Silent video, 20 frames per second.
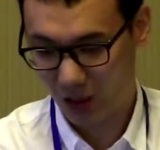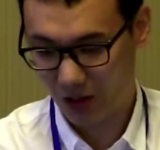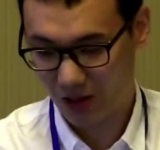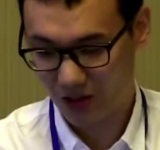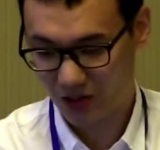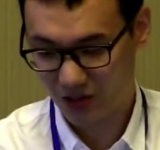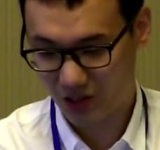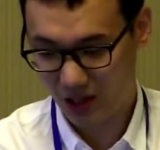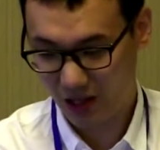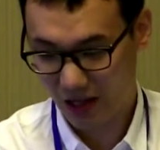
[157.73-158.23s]
The
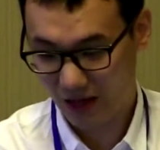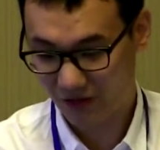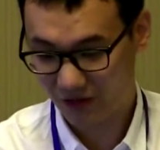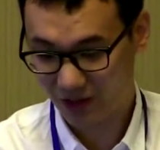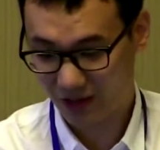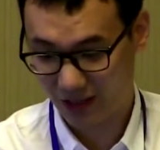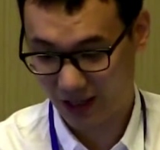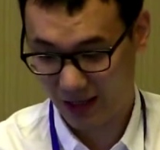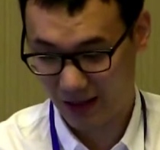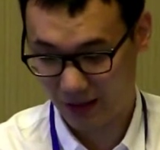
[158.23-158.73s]
CRF
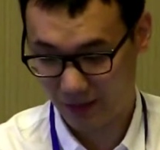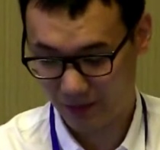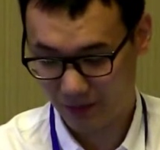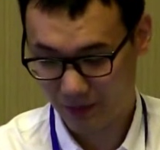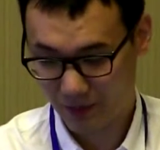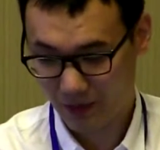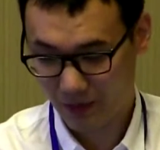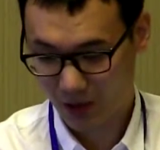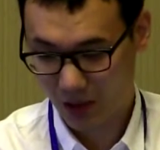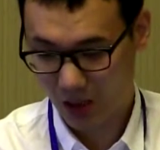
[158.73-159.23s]
can
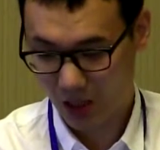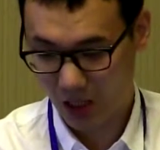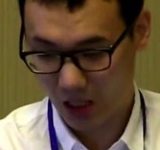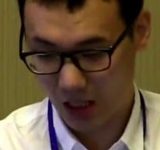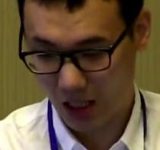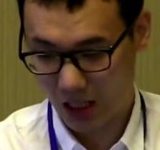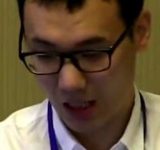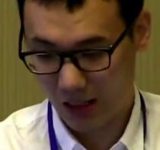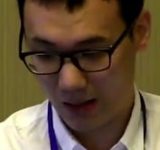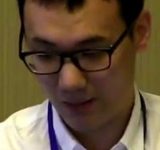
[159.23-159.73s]

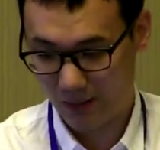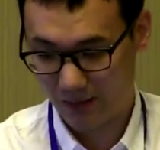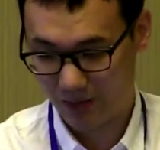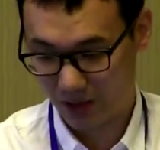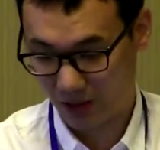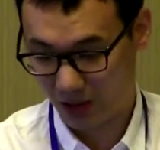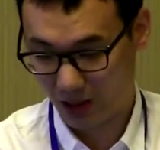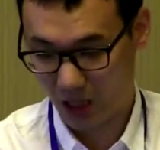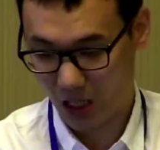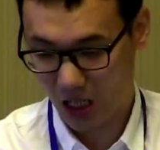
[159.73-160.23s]

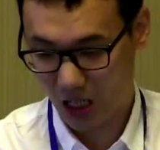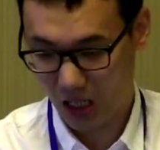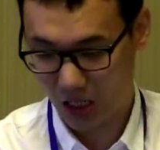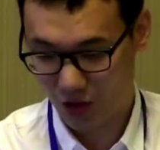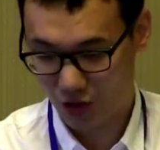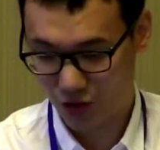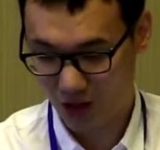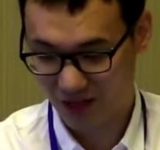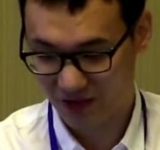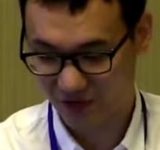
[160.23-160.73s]
be
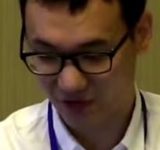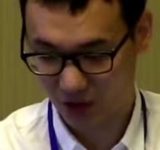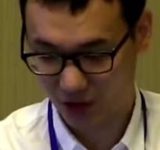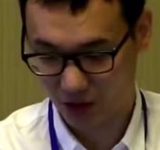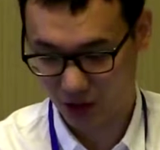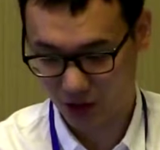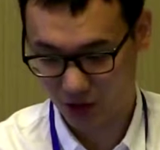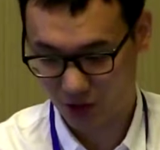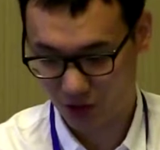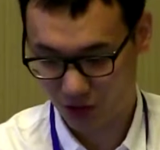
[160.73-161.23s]

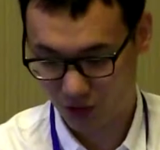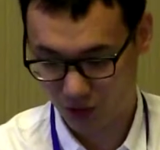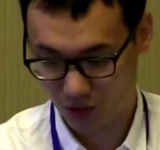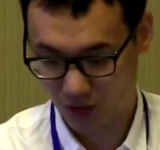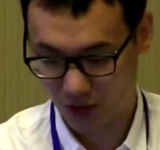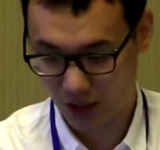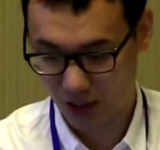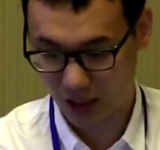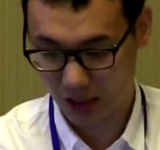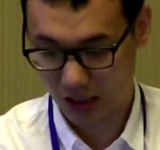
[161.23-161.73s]
transferred
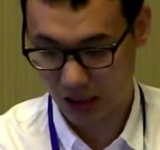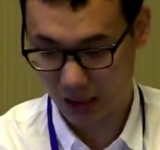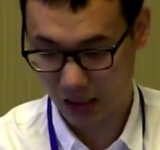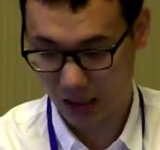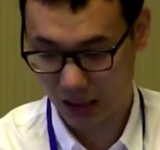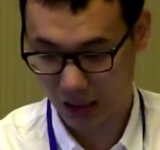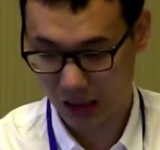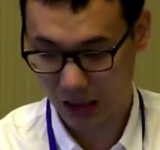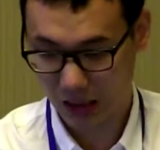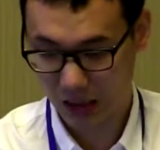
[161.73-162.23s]
to the